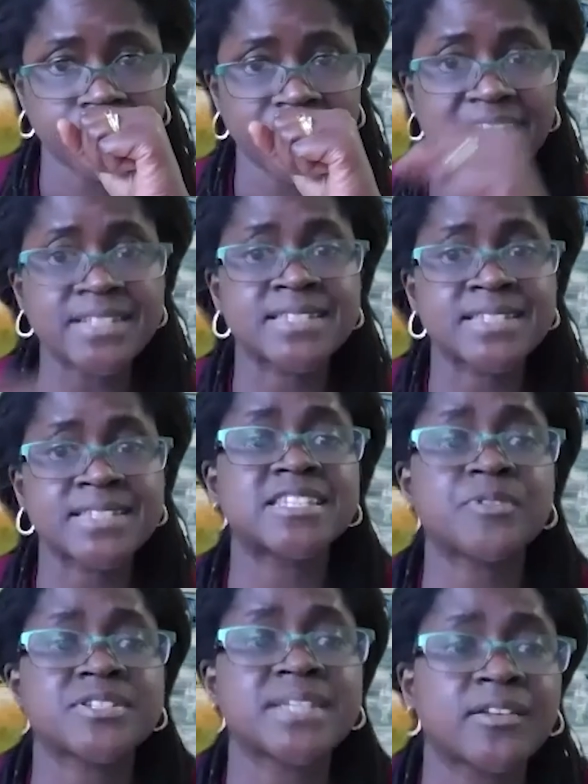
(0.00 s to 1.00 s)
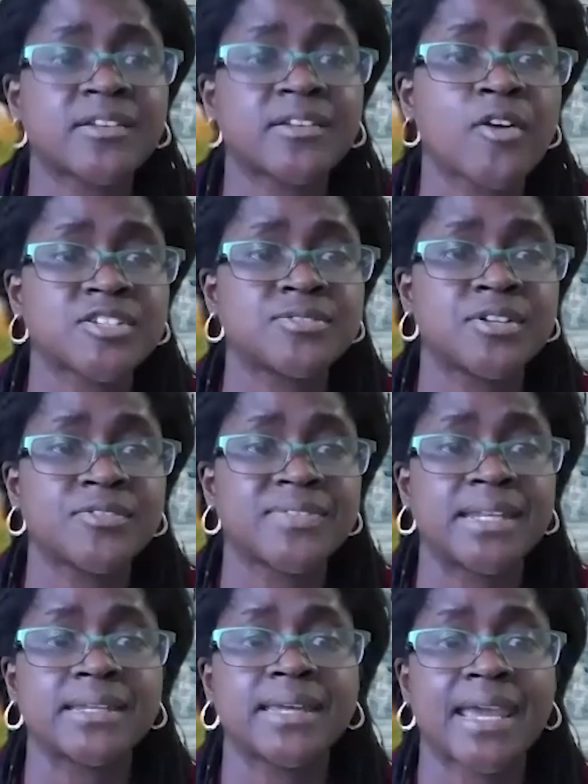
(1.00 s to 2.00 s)
60% also note that
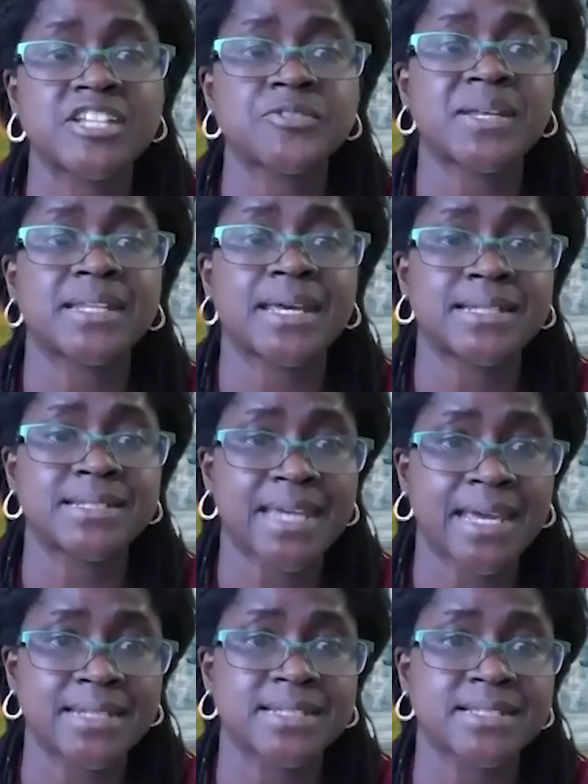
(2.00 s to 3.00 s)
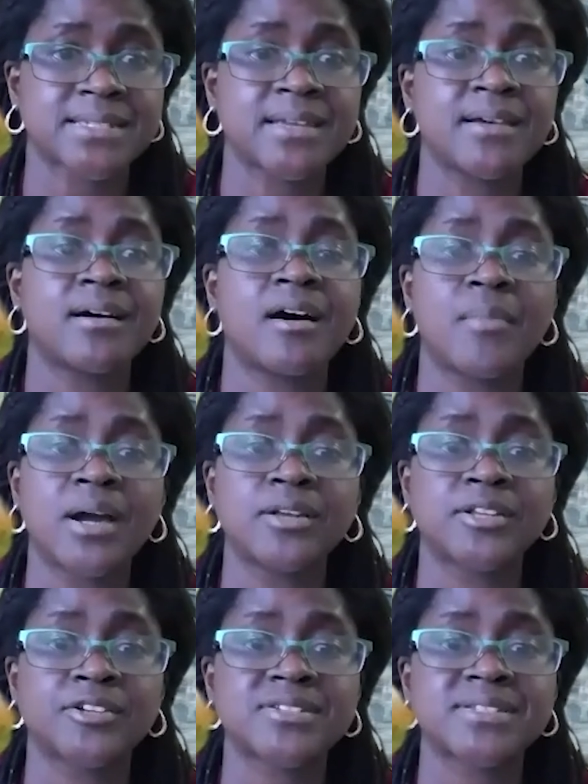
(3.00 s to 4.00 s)
engagement and attendance among
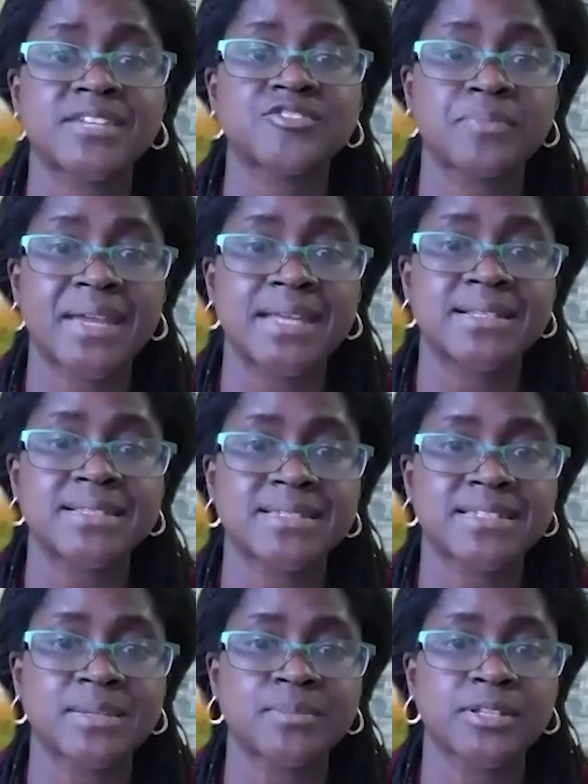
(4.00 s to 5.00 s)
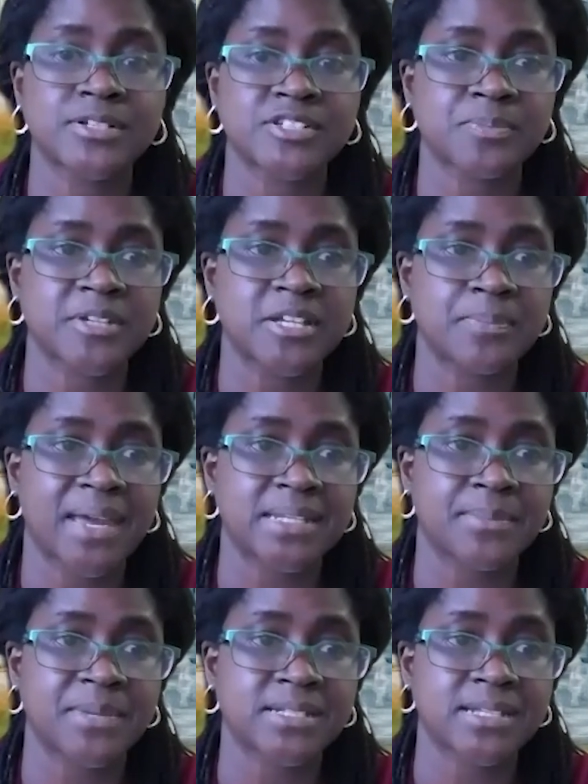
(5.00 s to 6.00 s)
learners has remained similar to
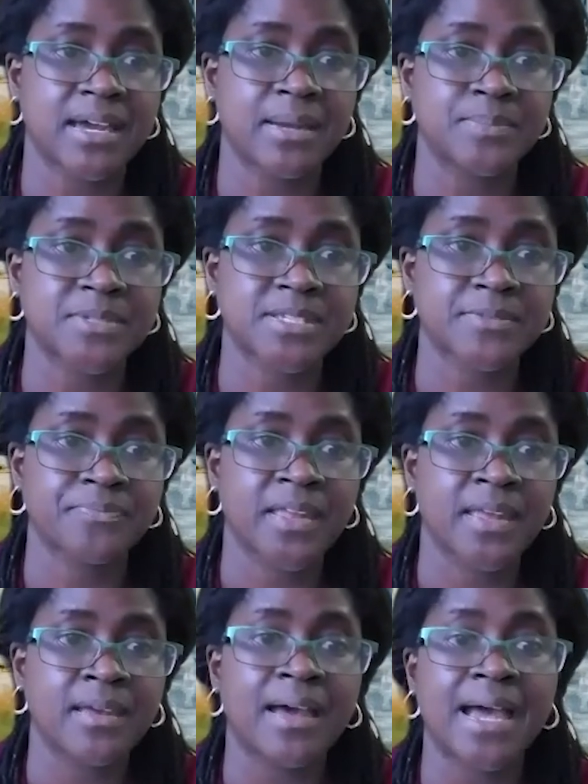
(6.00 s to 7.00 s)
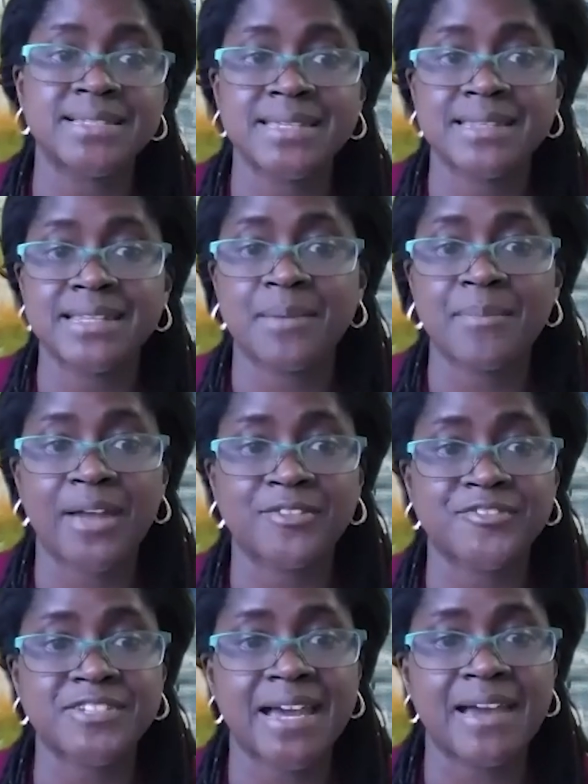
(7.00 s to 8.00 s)
pre-pandemic times. I see that I'm out of
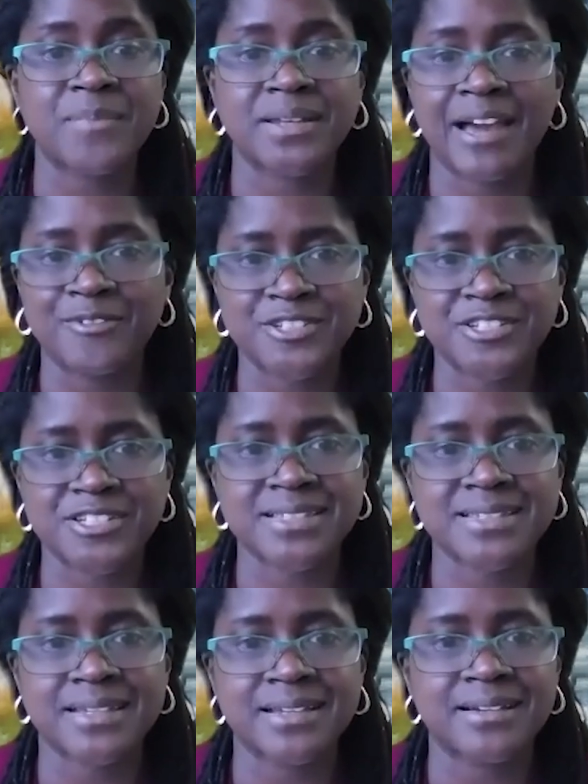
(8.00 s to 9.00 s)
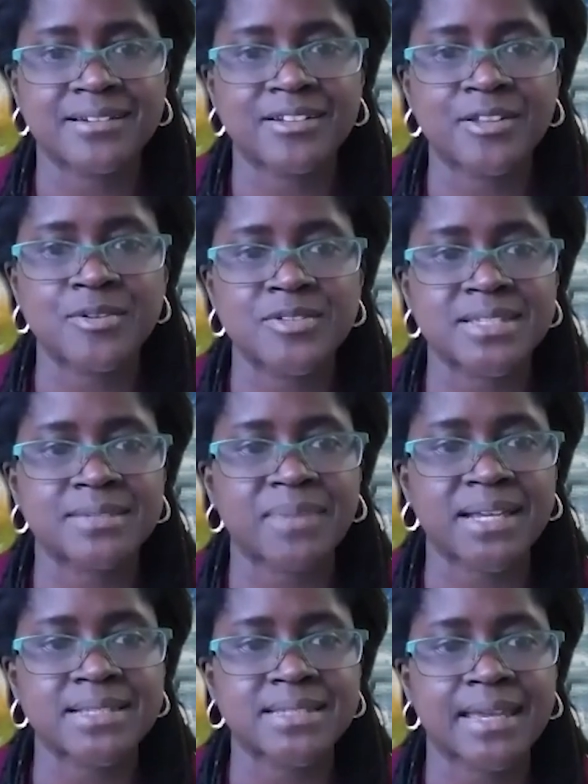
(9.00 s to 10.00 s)
time, but I will just close by
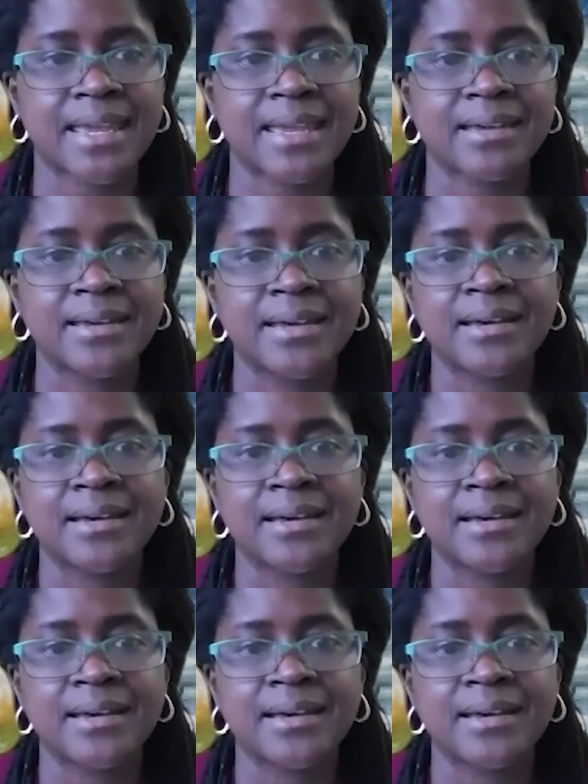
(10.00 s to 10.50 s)
saying